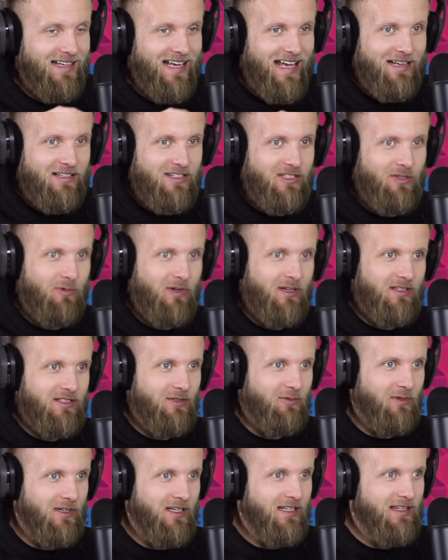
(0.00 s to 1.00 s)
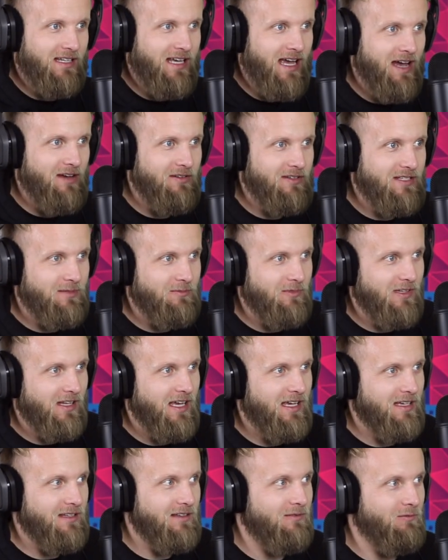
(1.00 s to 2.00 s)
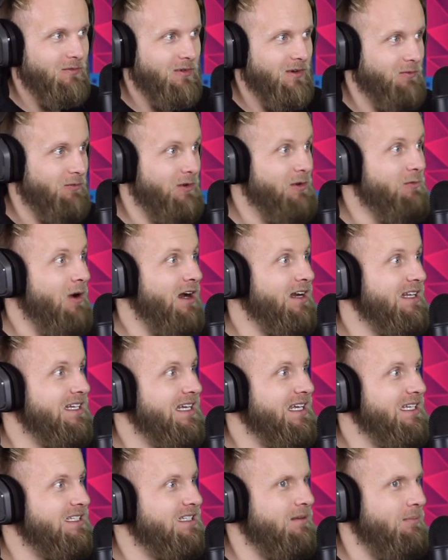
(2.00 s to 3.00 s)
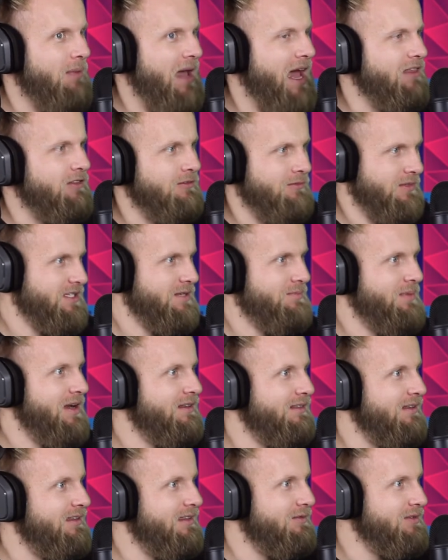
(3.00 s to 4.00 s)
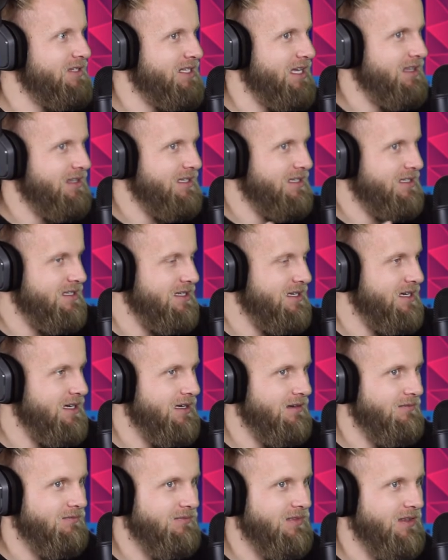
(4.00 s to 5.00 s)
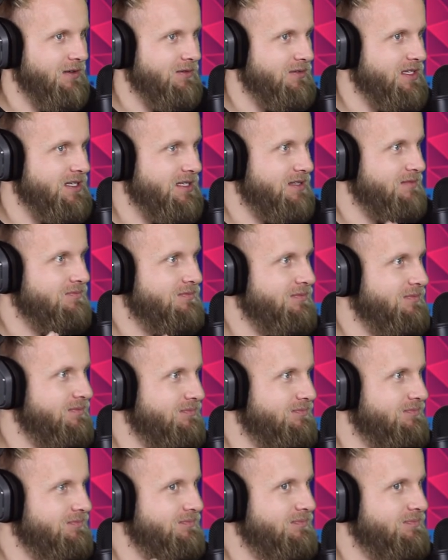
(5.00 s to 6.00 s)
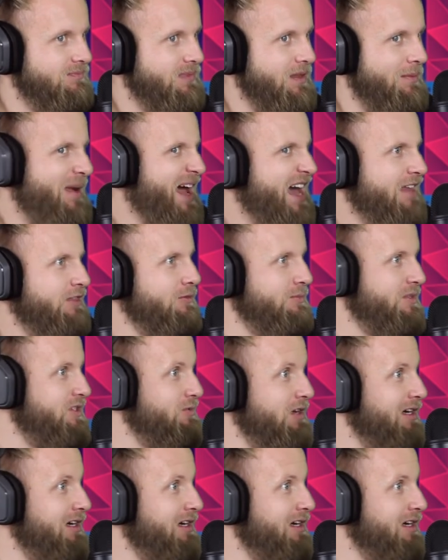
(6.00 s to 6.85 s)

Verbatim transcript: And so we're in the house, and we're like, we wanted to get to the bathroom because apparently there was like this, the bathroom is